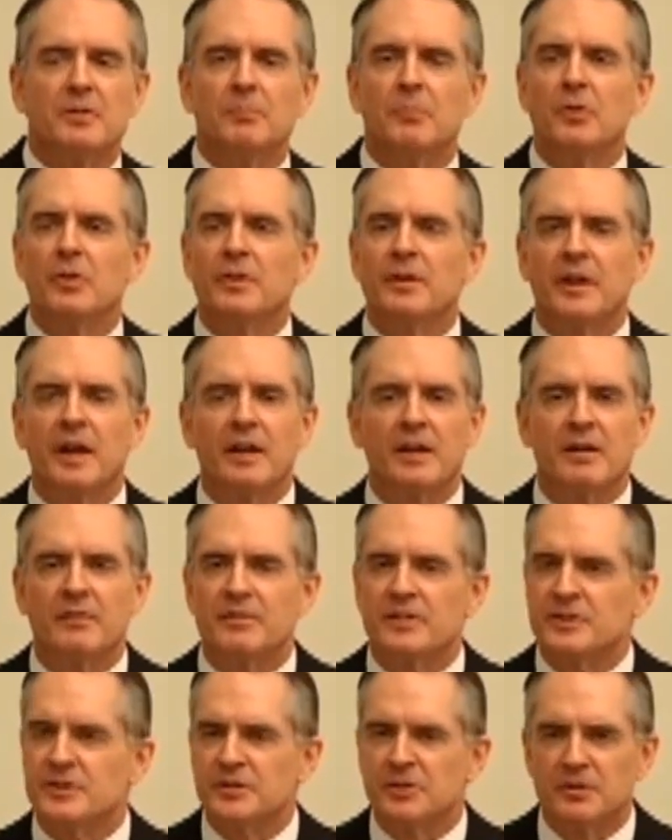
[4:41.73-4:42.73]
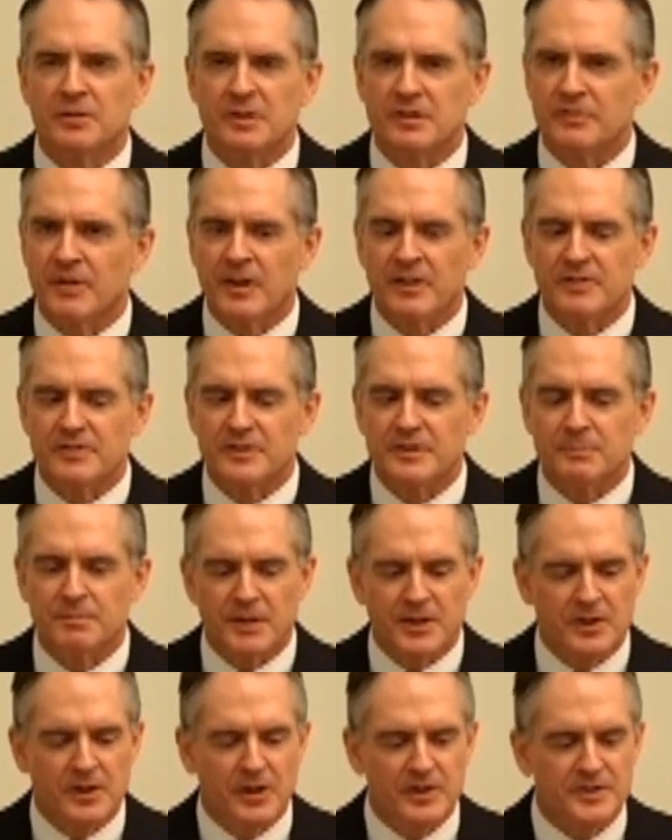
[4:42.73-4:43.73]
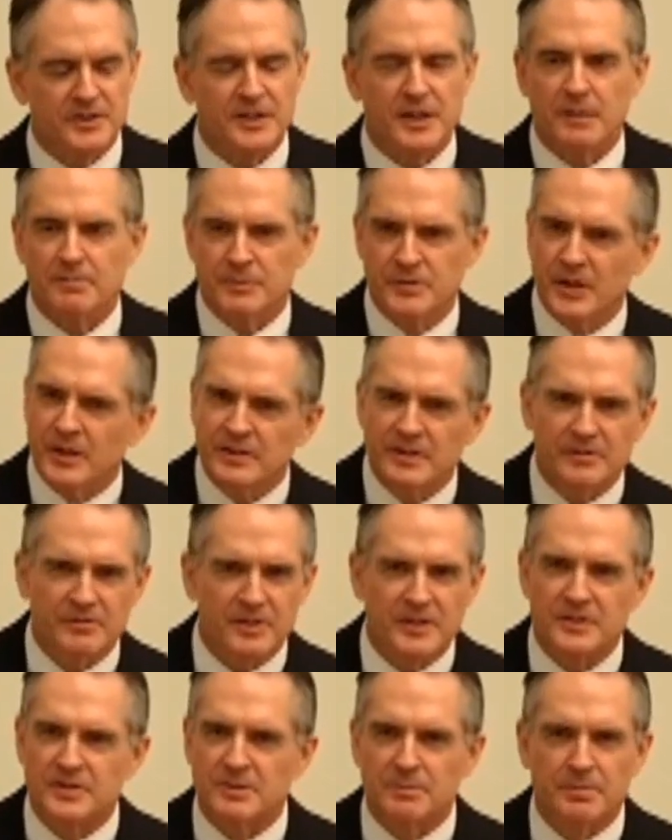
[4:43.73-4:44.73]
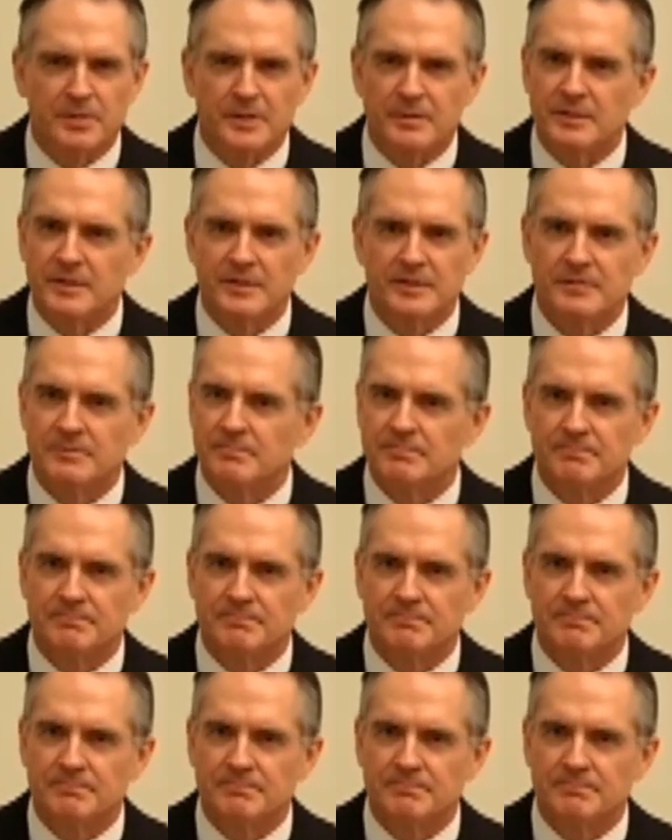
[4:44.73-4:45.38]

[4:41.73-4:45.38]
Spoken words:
more than I love the children of others because they're objectively superior.